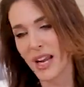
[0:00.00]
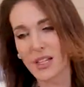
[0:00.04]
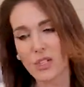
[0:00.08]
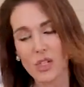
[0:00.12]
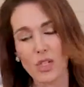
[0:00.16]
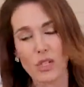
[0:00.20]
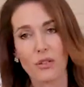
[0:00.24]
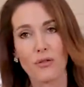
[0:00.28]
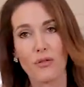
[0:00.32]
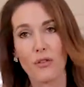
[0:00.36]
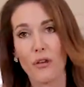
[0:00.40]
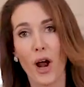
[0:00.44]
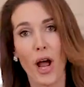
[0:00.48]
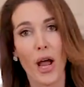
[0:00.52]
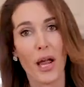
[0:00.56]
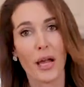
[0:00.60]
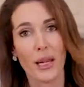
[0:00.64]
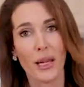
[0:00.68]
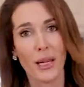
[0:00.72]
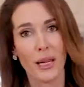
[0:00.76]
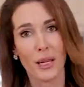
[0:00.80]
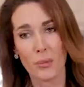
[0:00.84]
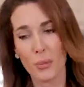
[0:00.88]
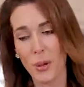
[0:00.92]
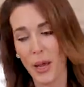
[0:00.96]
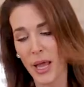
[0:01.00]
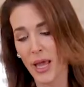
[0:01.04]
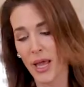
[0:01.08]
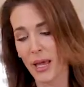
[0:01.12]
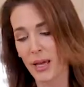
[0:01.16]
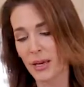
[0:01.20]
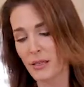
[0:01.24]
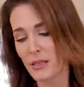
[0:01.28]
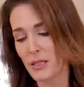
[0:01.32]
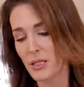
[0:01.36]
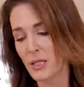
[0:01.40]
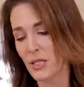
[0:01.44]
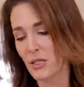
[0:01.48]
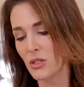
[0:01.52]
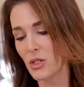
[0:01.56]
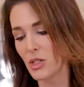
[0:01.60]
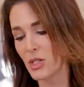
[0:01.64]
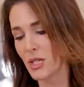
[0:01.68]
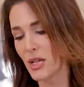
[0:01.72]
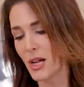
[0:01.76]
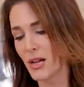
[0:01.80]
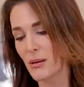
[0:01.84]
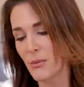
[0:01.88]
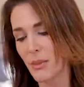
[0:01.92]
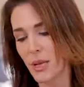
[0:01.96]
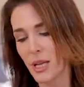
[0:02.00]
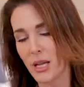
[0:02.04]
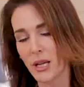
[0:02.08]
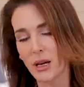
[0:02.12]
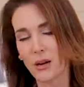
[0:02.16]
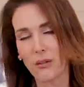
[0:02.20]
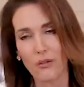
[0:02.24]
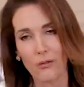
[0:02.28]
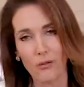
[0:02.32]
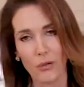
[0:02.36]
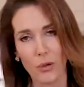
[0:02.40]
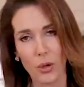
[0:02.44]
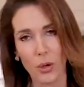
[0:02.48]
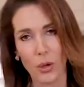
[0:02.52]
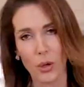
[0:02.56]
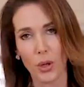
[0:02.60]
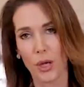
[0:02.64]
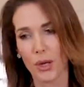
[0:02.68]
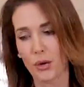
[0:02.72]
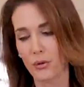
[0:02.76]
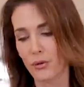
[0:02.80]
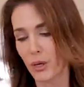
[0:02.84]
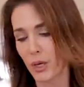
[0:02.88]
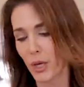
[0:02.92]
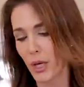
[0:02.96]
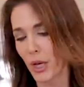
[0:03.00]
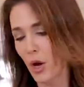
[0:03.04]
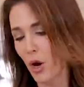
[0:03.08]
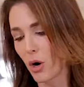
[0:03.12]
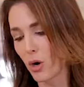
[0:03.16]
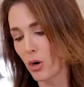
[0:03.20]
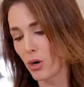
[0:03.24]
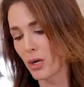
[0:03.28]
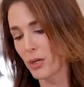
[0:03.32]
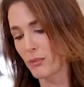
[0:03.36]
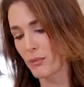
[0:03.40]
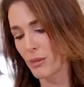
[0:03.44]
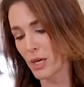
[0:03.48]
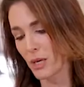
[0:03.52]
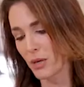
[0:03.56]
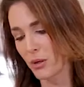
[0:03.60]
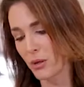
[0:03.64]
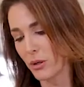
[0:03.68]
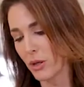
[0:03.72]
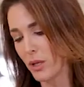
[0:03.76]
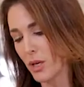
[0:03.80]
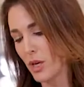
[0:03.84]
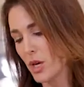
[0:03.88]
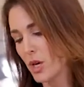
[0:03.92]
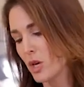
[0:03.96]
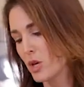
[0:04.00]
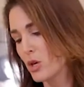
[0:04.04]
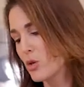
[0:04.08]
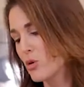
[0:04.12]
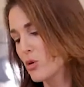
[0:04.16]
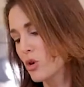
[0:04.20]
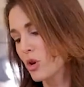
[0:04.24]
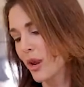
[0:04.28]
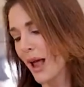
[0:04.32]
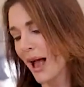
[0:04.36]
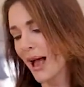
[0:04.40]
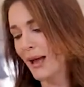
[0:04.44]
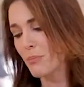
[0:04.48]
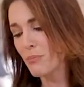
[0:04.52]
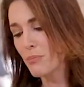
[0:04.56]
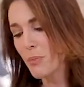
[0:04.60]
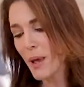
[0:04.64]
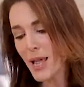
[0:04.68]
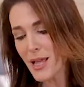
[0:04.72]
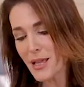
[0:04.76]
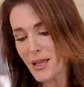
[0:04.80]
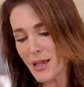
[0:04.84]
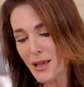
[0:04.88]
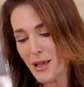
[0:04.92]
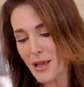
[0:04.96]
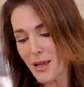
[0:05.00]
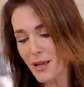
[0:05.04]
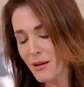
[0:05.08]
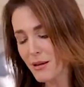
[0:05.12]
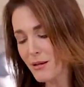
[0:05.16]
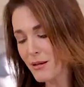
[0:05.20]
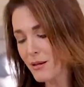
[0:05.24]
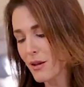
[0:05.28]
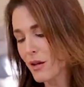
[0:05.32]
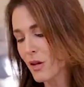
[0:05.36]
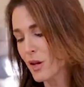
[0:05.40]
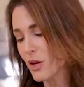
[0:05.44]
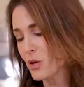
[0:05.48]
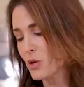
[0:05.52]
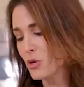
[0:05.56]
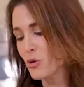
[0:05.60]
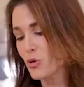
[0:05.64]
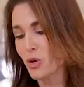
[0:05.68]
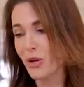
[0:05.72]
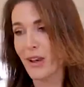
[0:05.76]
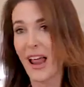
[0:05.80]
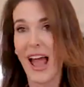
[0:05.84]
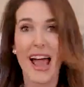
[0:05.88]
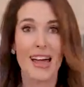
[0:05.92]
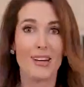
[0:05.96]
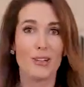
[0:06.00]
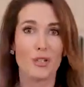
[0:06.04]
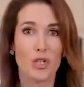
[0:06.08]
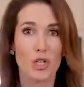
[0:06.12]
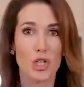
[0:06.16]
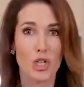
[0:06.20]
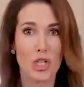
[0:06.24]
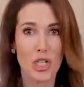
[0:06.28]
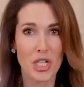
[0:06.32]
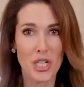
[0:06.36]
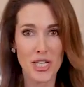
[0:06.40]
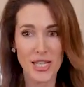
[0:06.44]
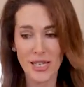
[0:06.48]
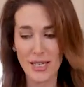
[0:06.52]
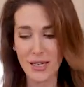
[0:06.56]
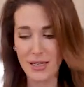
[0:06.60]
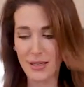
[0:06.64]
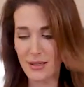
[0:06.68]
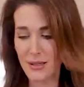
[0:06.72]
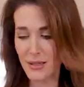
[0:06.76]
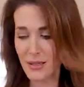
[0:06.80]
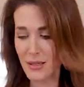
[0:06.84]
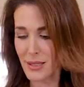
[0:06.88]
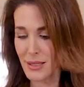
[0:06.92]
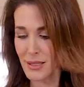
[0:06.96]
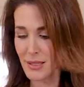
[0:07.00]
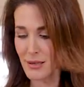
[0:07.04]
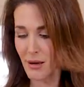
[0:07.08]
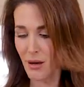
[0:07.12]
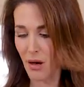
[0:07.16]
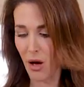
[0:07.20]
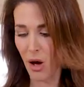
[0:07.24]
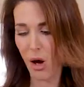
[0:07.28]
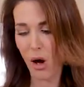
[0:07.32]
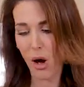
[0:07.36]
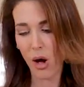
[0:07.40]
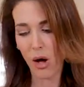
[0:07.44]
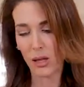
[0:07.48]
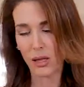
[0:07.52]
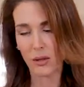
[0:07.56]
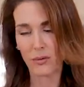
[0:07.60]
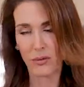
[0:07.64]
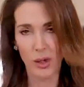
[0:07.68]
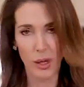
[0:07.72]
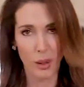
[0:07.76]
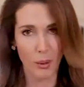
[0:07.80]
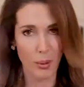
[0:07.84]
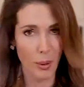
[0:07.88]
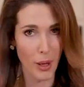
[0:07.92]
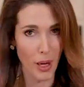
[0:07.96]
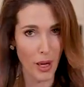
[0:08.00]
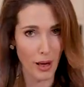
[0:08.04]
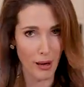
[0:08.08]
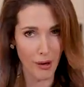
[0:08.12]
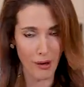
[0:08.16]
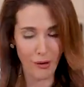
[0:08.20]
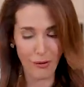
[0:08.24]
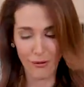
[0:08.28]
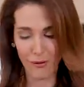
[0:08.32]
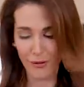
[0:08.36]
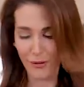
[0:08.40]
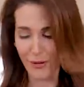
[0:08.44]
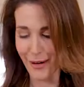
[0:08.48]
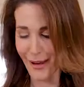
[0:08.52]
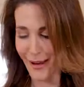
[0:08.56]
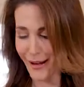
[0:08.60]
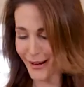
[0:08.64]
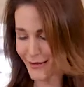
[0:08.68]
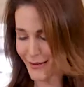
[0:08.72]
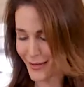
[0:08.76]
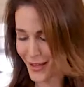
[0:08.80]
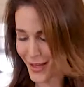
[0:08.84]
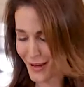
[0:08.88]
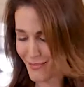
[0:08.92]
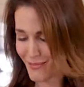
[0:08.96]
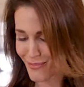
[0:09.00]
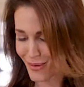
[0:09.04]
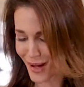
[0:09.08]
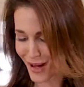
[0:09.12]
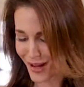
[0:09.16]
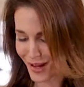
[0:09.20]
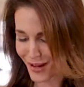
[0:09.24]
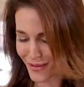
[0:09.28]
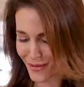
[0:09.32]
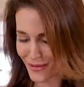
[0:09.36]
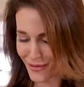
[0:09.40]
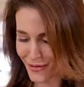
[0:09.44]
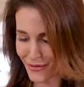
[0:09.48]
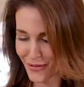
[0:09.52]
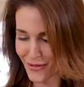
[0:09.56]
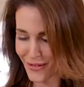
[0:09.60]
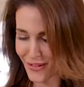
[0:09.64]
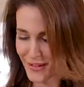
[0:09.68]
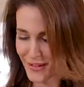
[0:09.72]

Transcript: I just fried in a pan to just kind of make it a full and really hearty meal. You could add bacon, you could add cheese, all of the above, none of the above.